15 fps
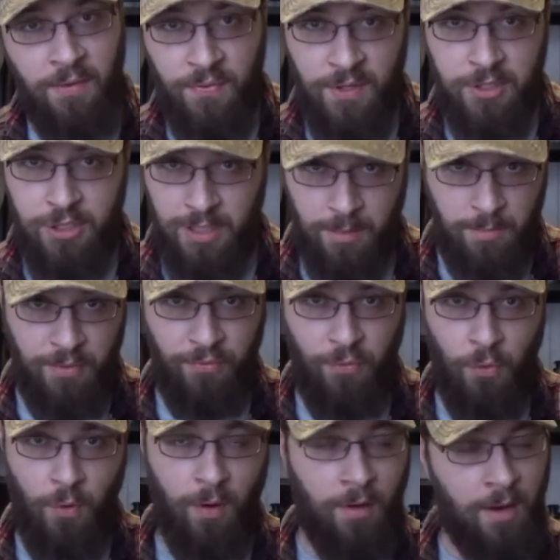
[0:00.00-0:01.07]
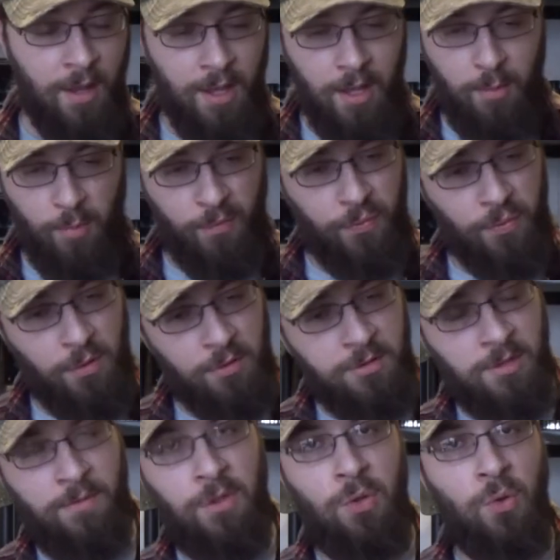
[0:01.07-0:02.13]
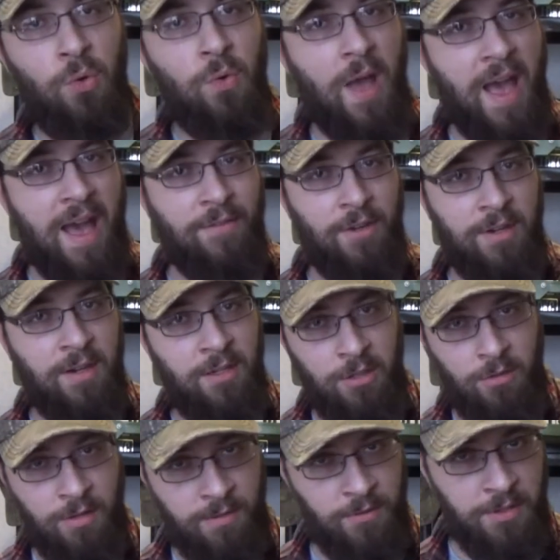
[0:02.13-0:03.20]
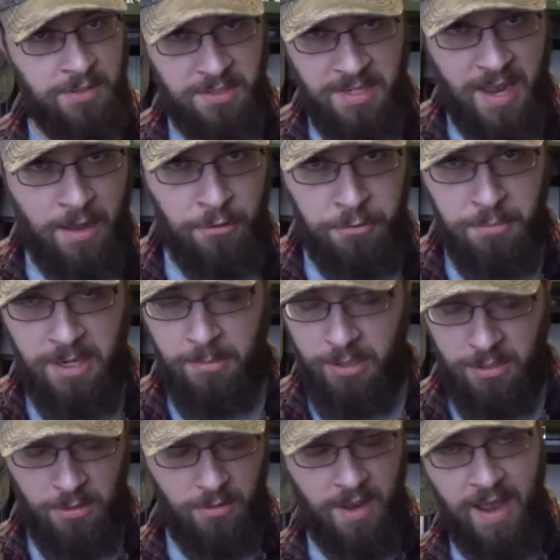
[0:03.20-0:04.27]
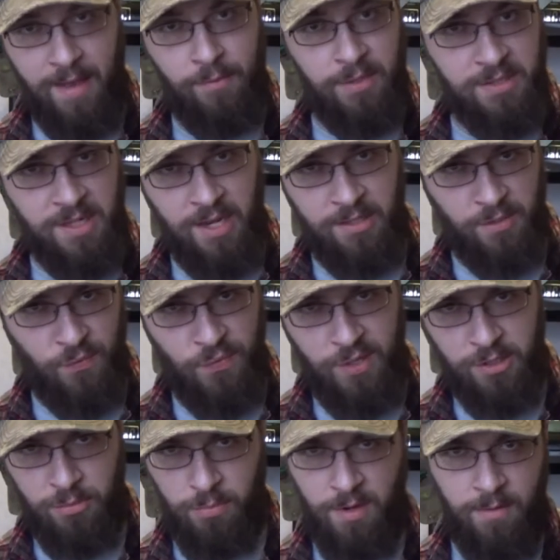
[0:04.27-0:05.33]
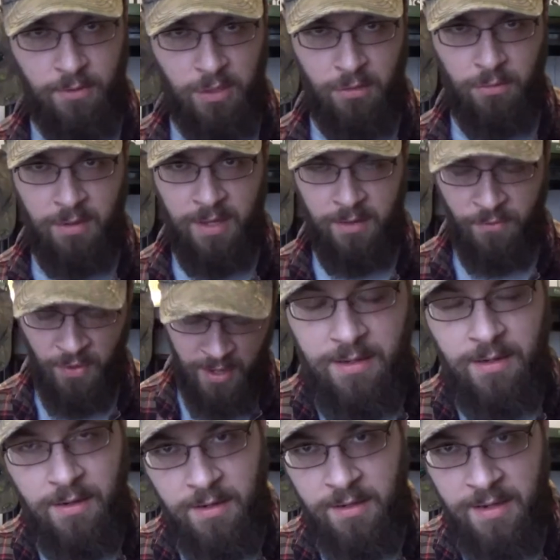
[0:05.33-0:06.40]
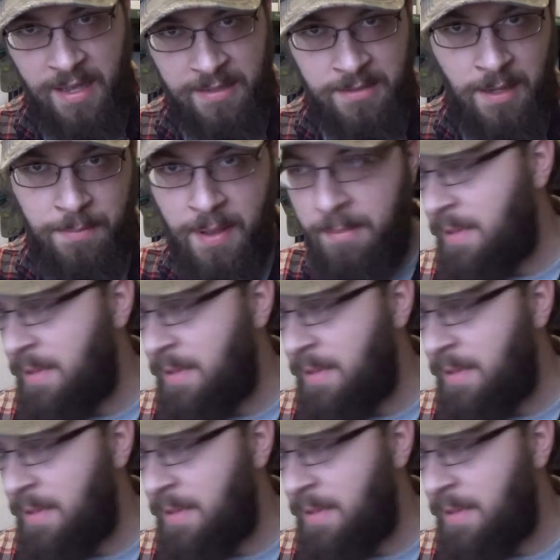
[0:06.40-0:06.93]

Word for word: fished it before. But for those of you who haven't and you live in the south, maybe you don't have these kinds of fish wherever you live, next up on